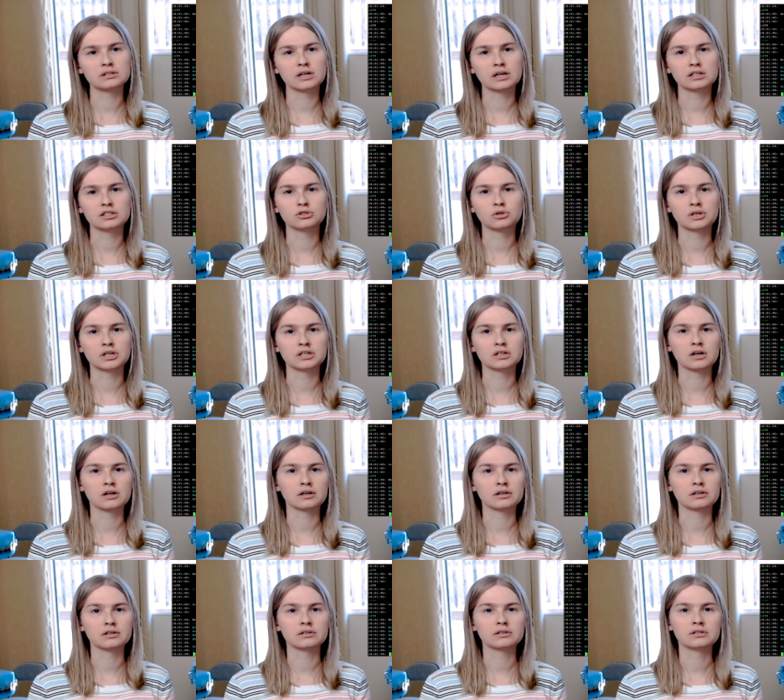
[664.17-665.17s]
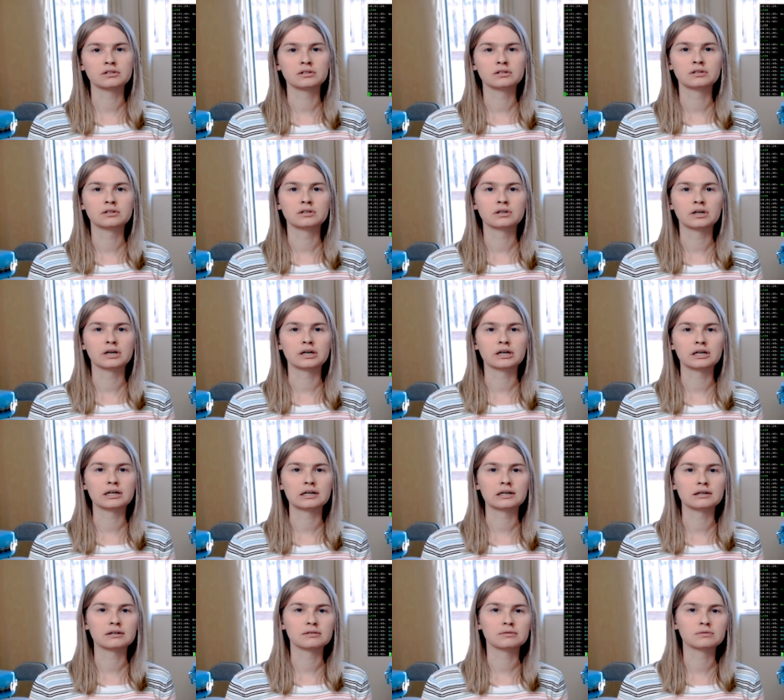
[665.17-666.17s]

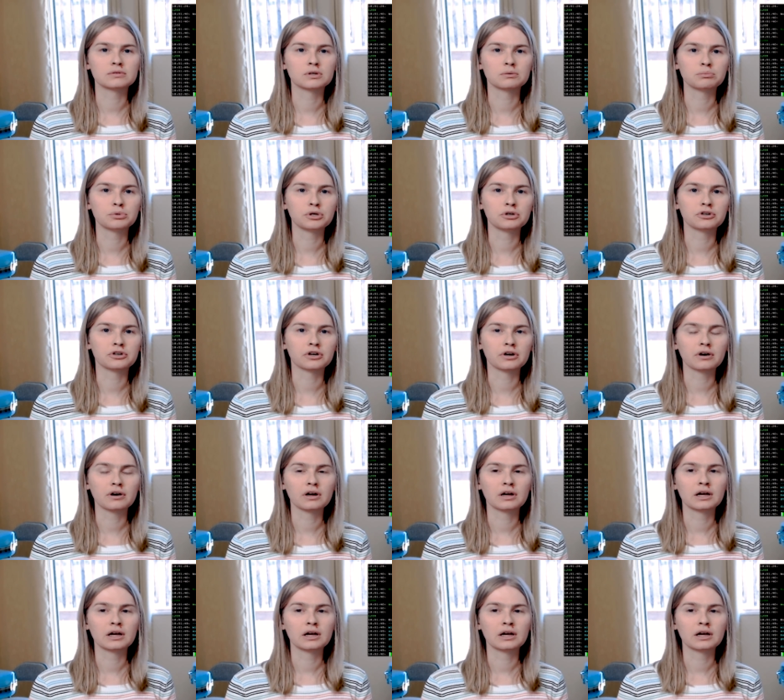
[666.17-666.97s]
$10–$20 computer,